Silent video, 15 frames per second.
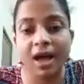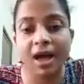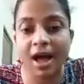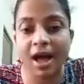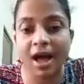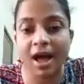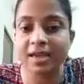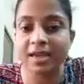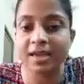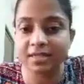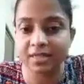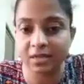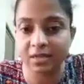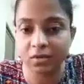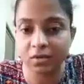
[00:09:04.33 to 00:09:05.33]
Eye is
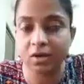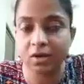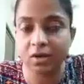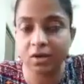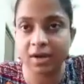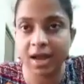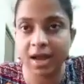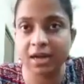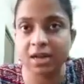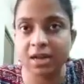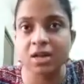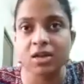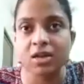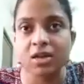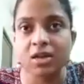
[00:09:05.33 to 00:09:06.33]
involved, right?
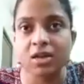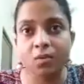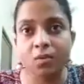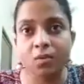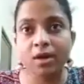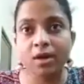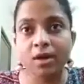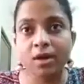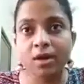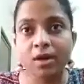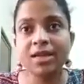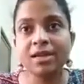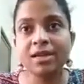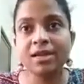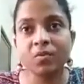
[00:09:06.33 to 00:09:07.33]
So what
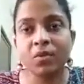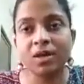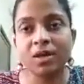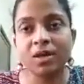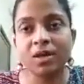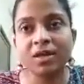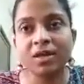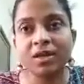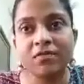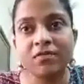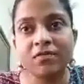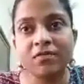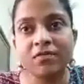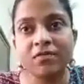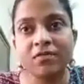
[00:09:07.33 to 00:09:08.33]
the
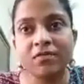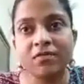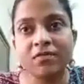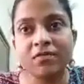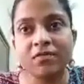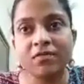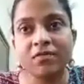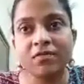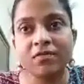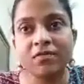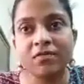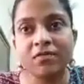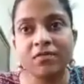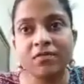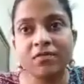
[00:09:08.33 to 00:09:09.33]
infant is
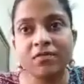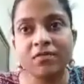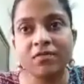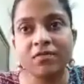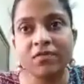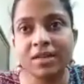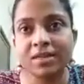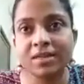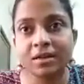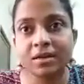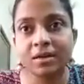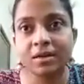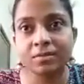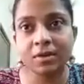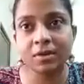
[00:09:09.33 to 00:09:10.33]

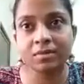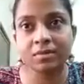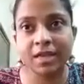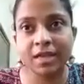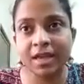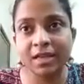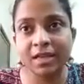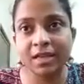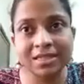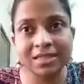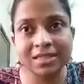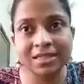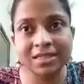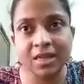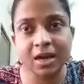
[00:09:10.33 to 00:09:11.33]
taking these things
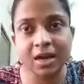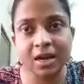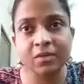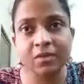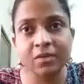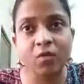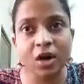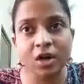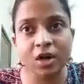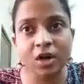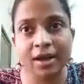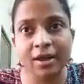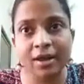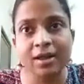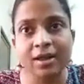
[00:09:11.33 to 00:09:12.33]
in what manner?
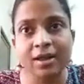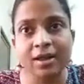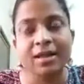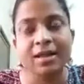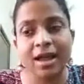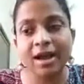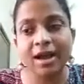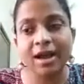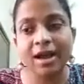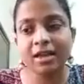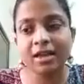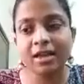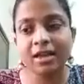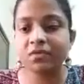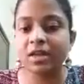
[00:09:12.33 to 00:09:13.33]
That if
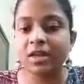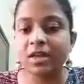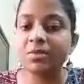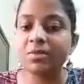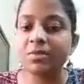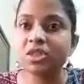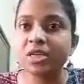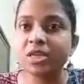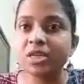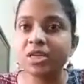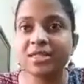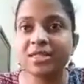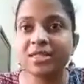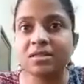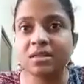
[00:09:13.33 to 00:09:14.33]
immediate
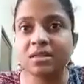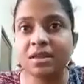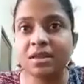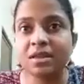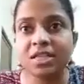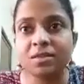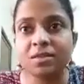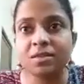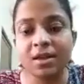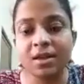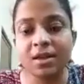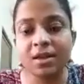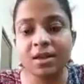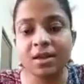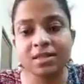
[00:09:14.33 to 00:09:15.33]
sensory experience is
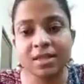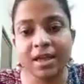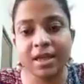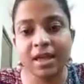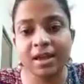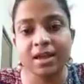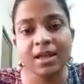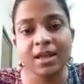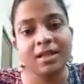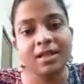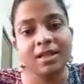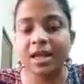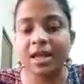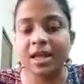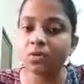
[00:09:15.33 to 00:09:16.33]
there, then
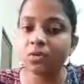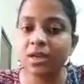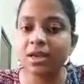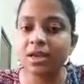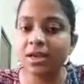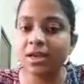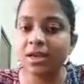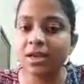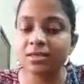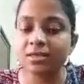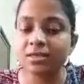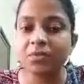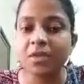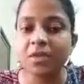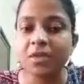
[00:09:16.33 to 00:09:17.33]
so he is
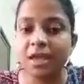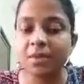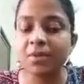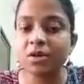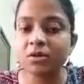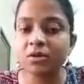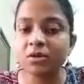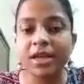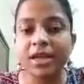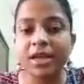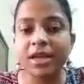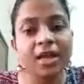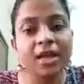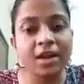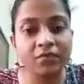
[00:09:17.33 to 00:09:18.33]
able to take the
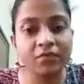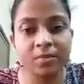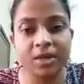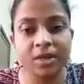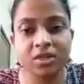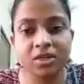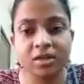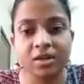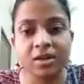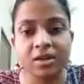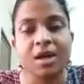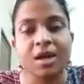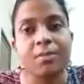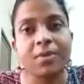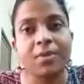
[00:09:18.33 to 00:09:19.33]
information. But
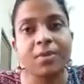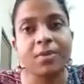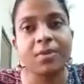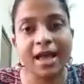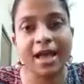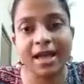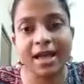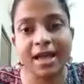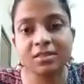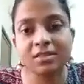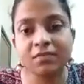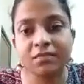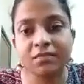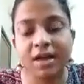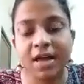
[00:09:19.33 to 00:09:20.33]

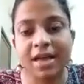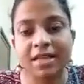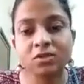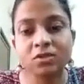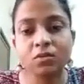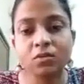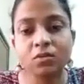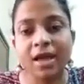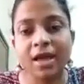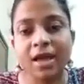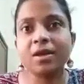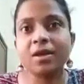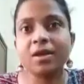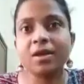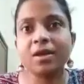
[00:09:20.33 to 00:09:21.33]
as soon as that
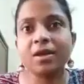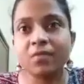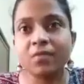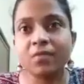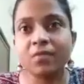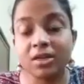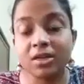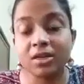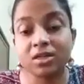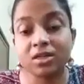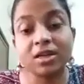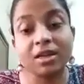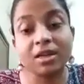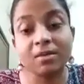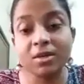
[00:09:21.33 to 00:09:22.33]
sensory experience
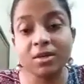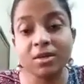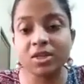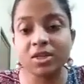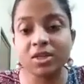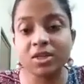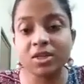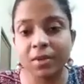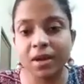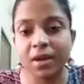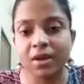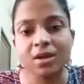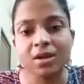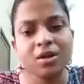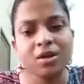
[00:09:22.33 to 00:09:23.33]
vanished, immediate
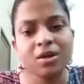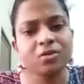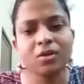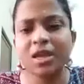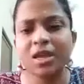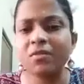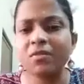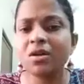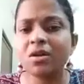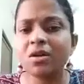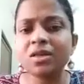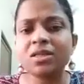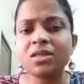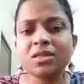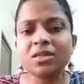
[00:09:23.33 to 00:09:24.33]
one, so he will not
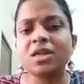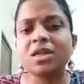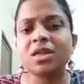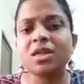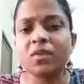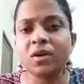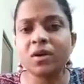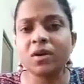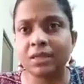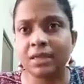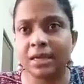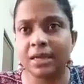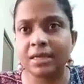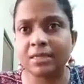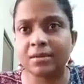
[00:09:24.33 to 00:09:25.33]
search for the thing,
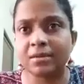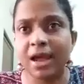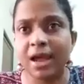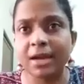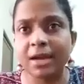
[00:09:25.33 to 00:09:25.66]
right?